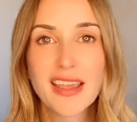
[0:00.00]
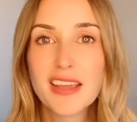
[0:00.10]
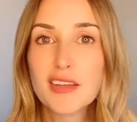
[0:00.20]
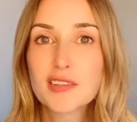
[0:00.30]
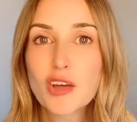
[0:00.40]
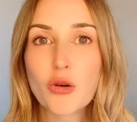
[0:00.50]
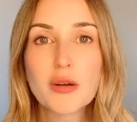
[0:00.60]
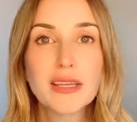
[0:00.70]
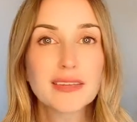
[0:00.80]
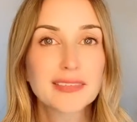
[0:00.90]
So,
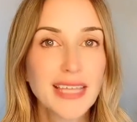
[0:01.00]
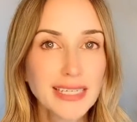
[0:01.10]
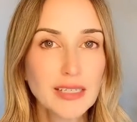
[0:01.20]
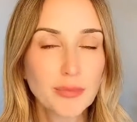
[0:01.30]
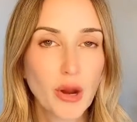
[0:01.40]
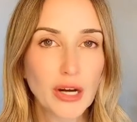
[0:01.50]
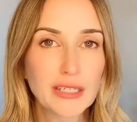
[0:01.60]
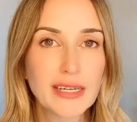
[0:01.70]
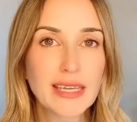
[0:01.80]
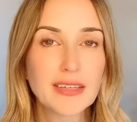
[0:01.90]
second
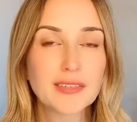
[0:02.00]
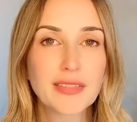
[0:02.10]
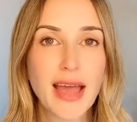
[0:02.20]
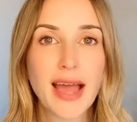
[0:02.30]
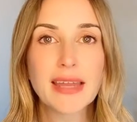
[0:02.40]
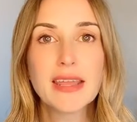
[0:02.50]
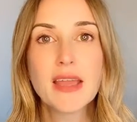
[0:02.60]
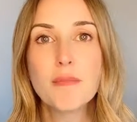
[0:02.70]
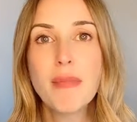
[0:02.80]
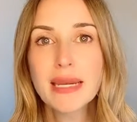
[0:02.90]
part is that
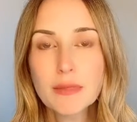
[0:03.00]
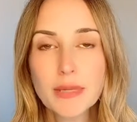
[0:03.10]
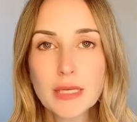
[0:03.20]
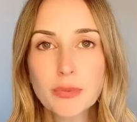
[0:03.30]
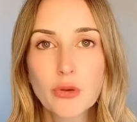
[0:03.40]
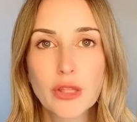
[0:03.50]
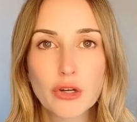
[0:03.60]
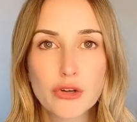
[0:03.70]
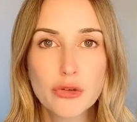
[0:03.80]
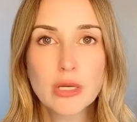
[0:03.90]
many people that are
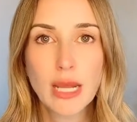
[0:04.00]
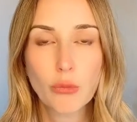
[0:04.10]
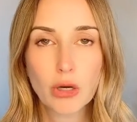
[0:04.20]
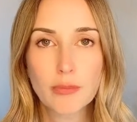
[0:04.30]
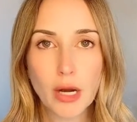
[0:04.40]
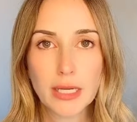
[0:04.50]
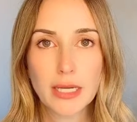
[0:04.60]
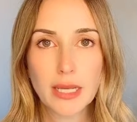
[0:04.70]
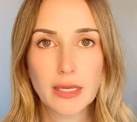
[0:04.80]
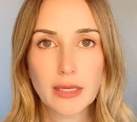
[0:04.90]
new to network
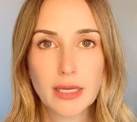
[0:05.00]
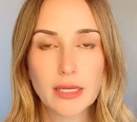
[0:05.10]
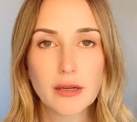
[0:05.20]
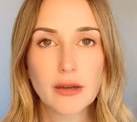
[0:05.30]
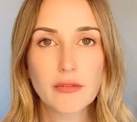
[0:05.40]
marketing can